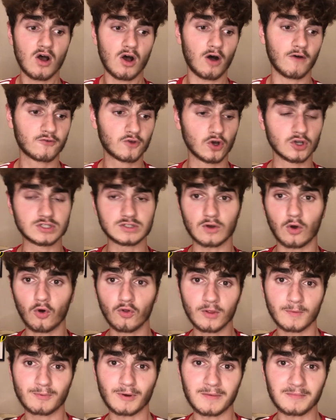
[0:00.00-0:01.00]
Of course,
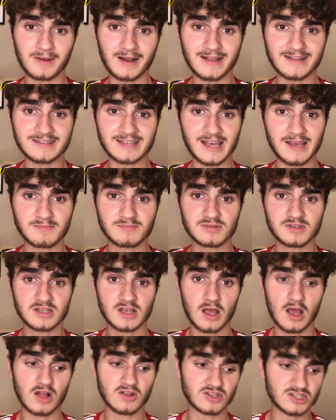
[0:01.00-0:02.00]
all the Premier League teams
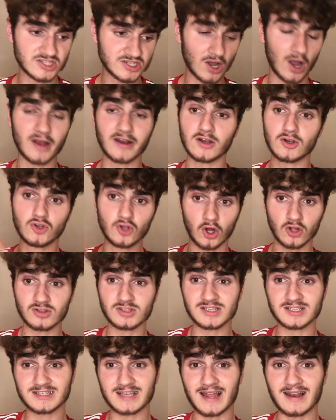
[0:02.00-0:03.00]
decided not
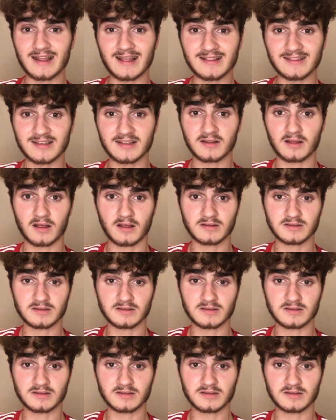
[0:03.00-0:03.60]
to send